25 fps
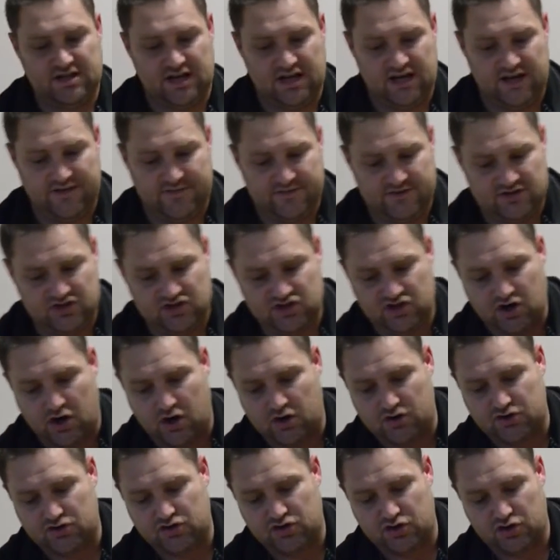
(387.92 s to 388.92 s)
it even
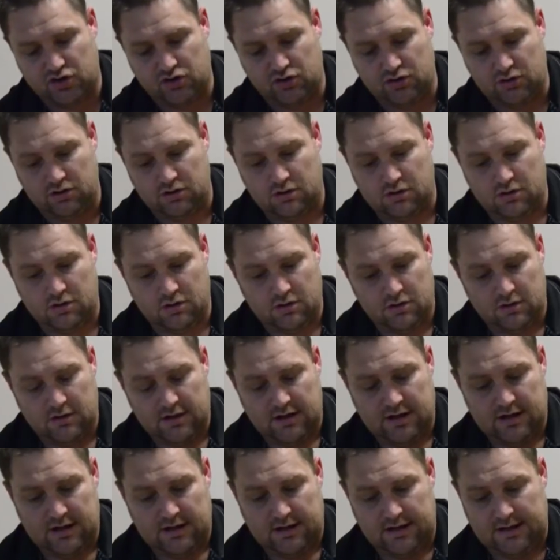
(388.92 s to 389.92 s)
shows you
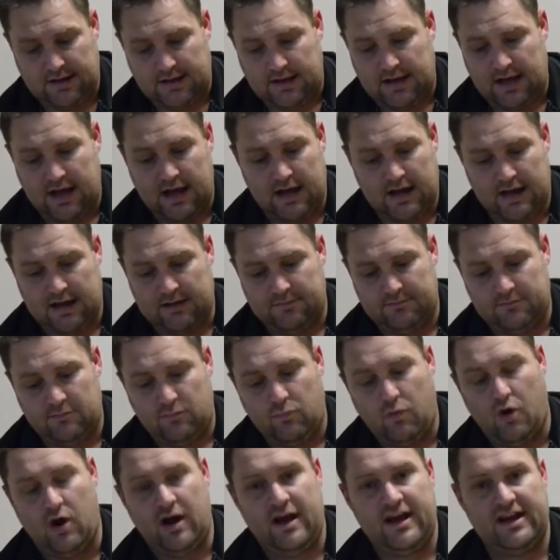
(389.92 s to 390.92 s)

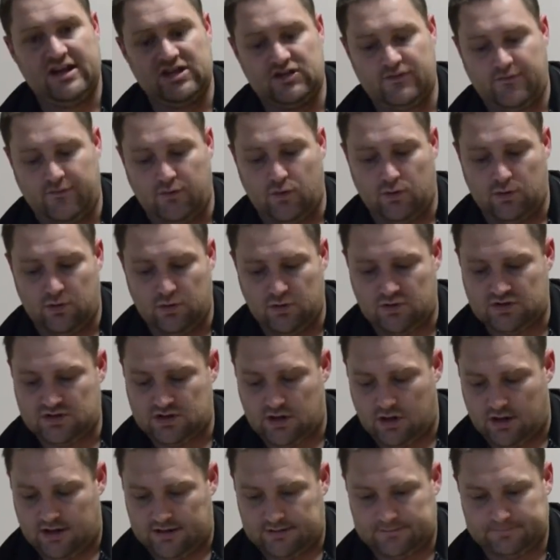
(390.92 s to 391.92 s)
what each foot looks
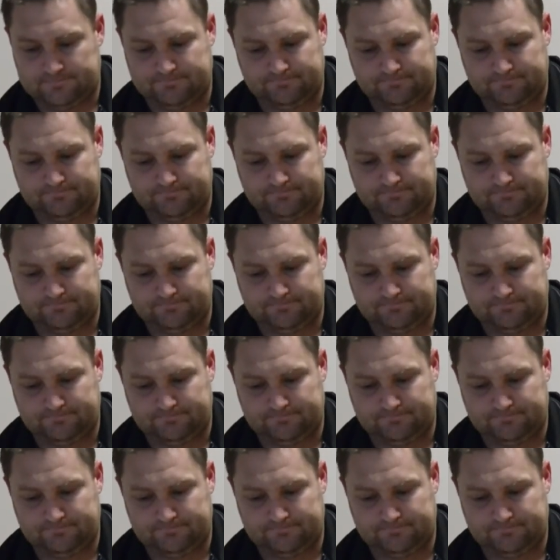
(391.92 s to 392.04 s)
like